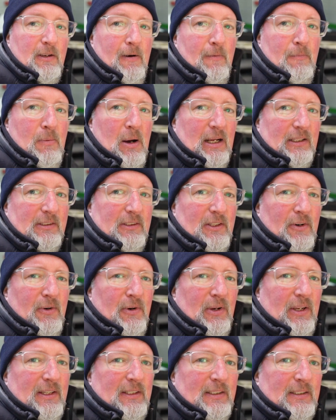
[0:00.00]
your
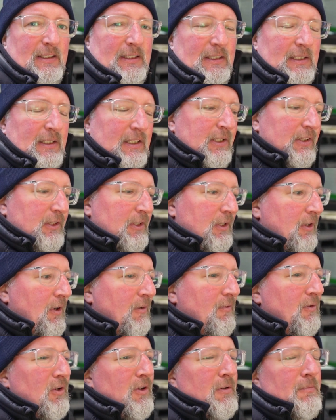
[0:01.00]
battery. You
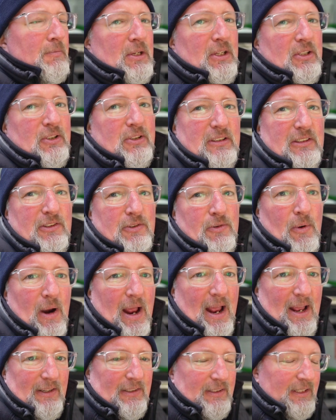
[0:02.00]
don't want to be
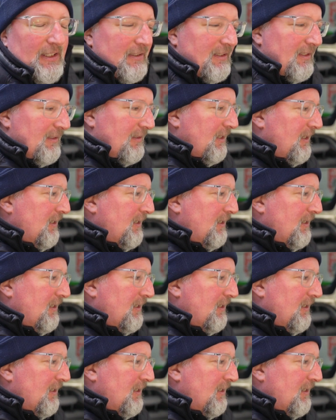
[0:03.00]
stranded.